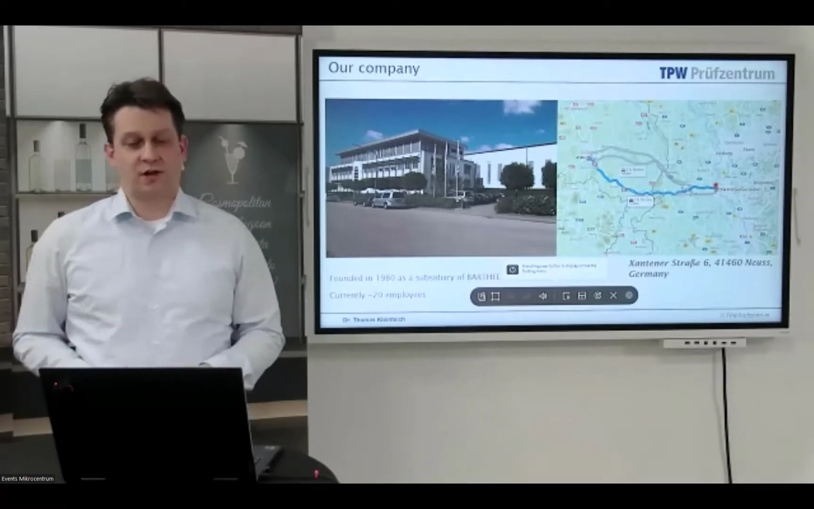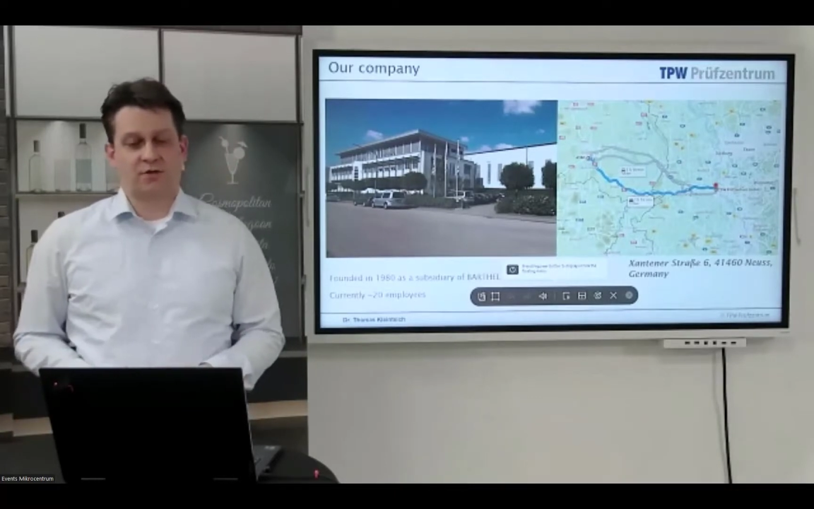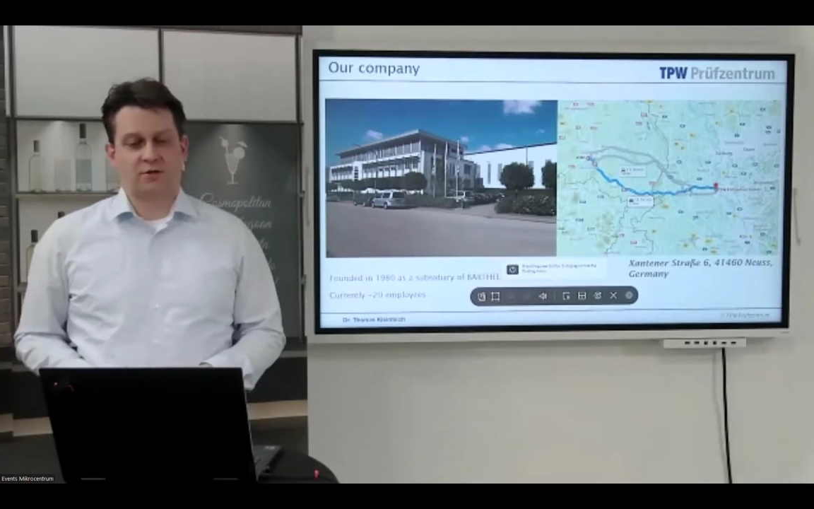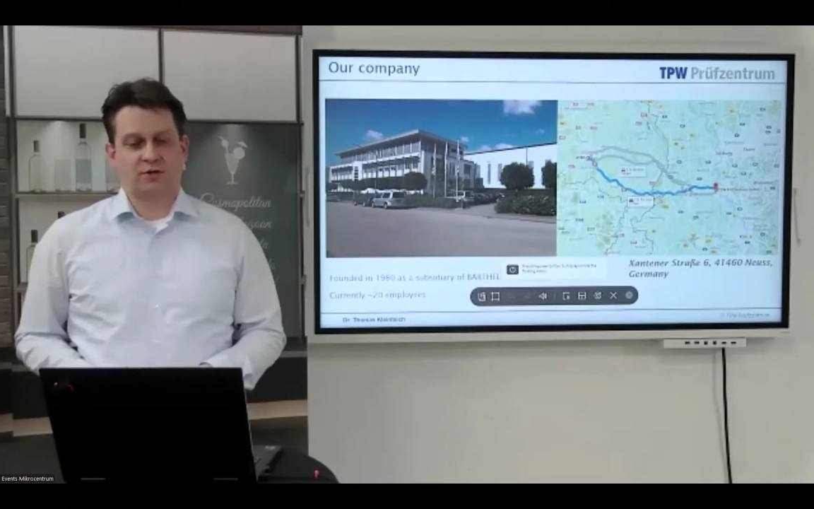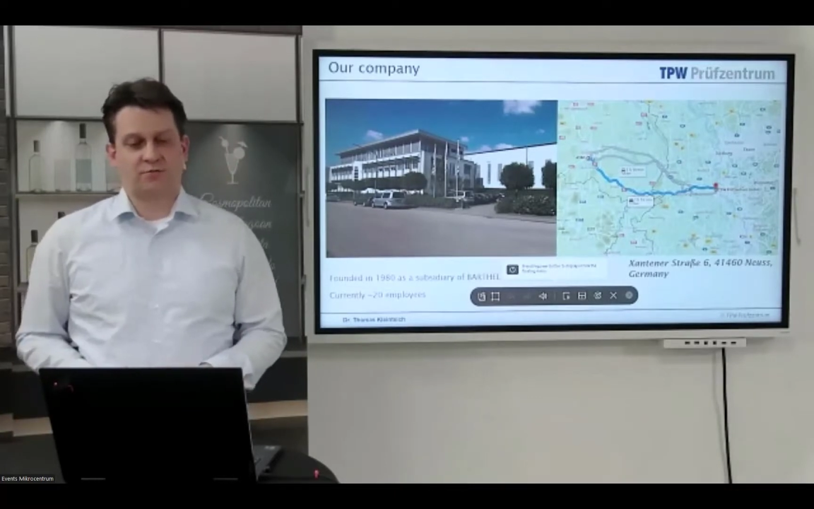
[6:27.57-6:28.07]

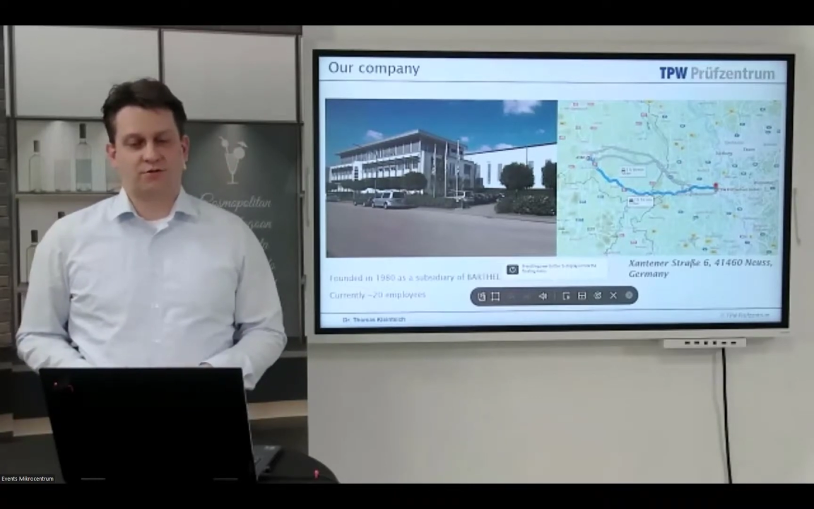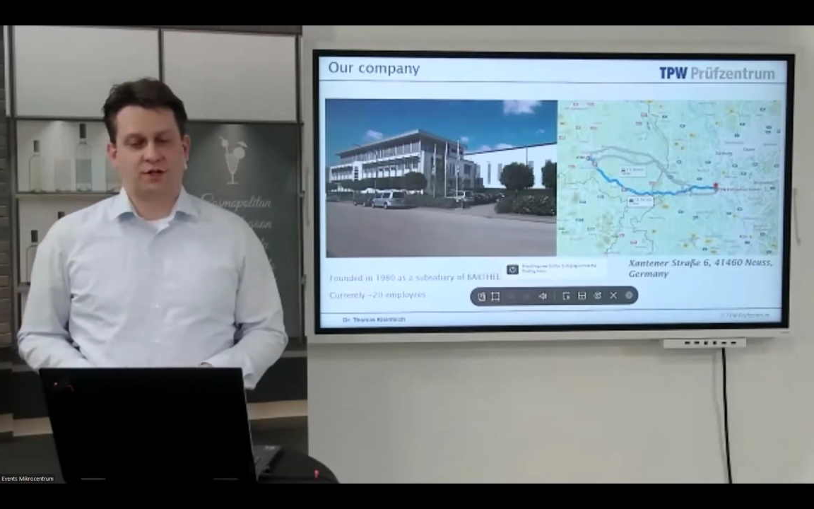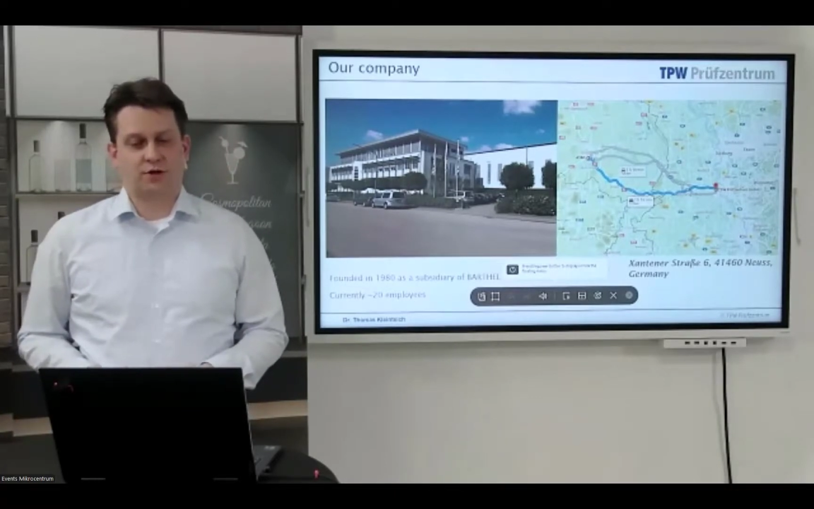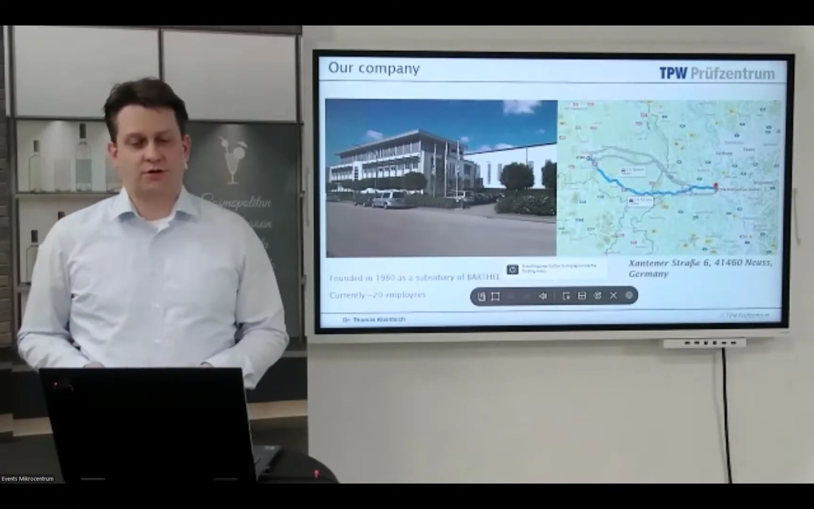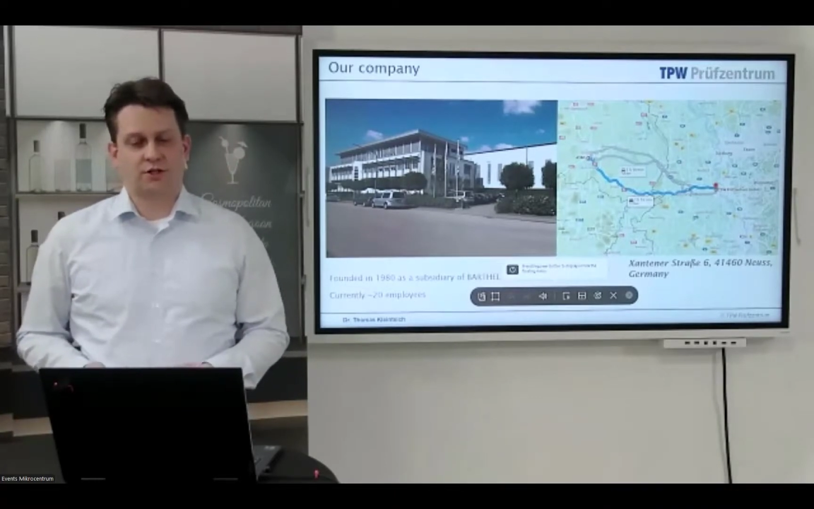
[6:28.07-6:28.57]
how
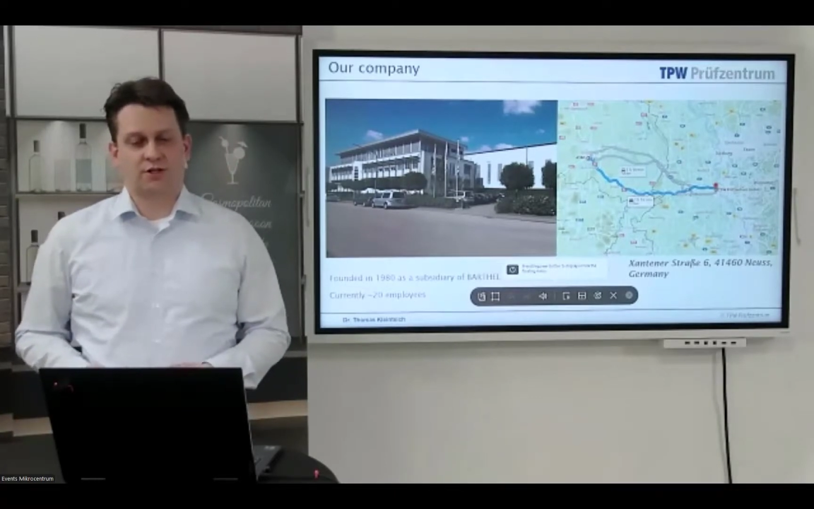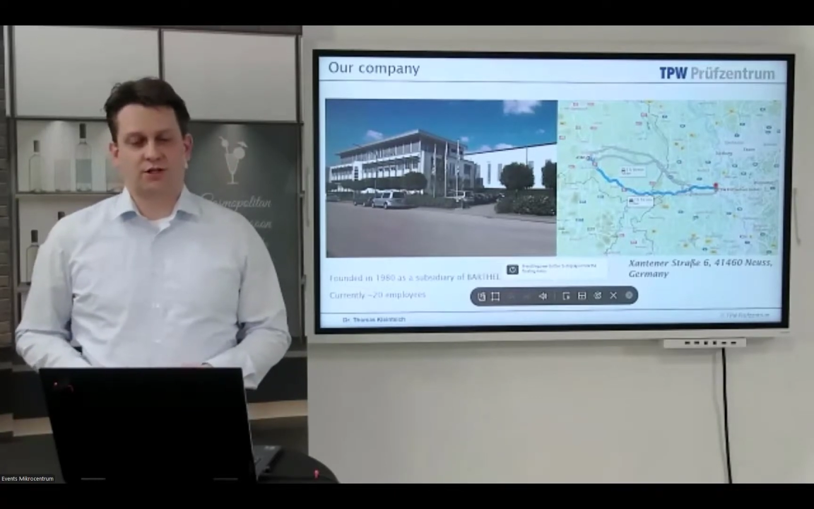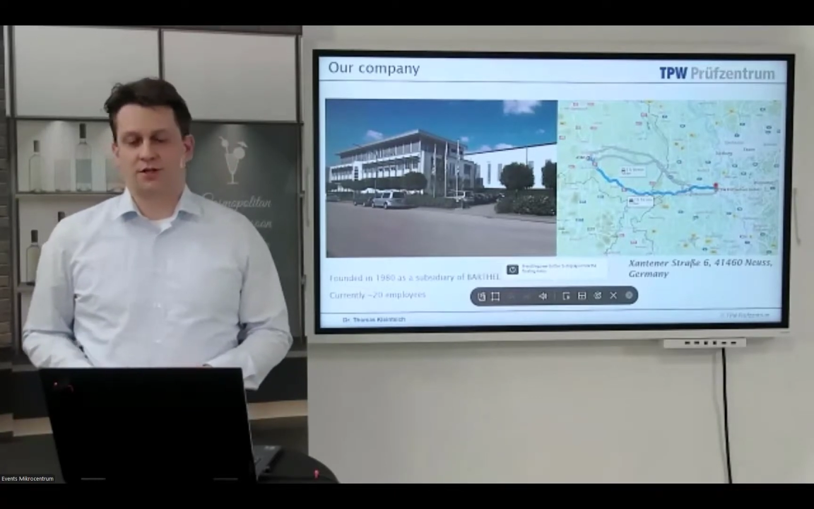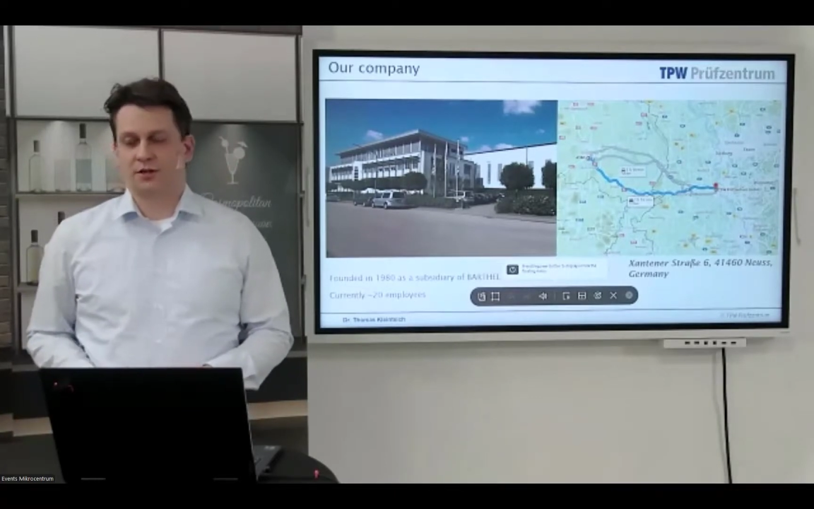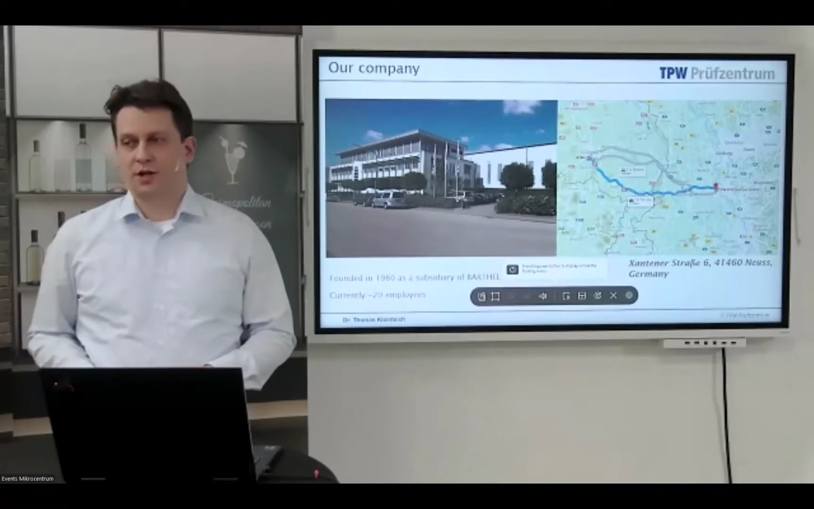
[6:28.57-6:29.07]
TPW
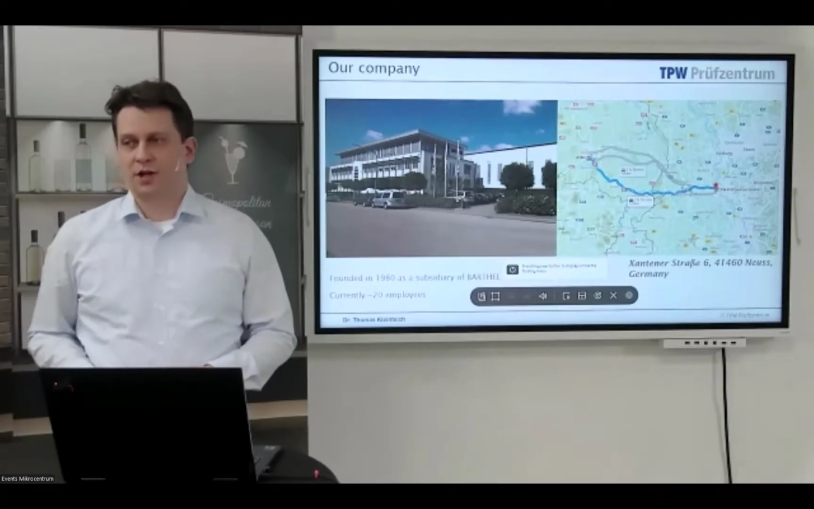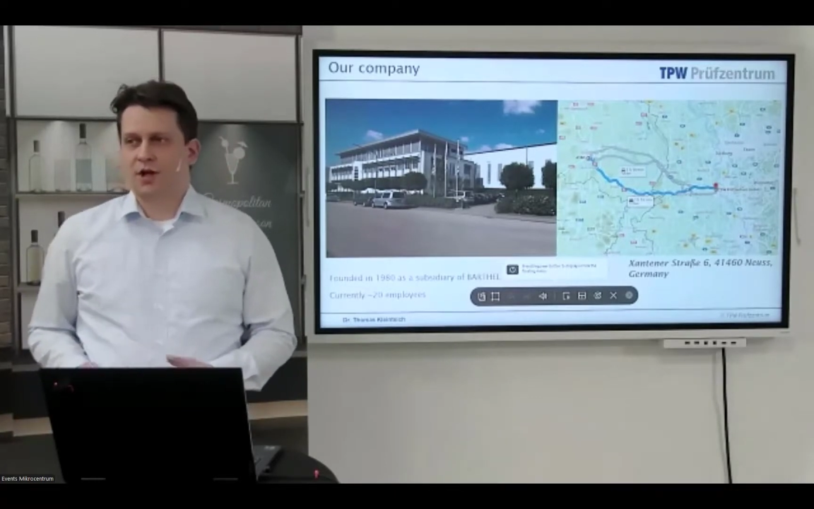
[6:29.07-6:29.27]
originated.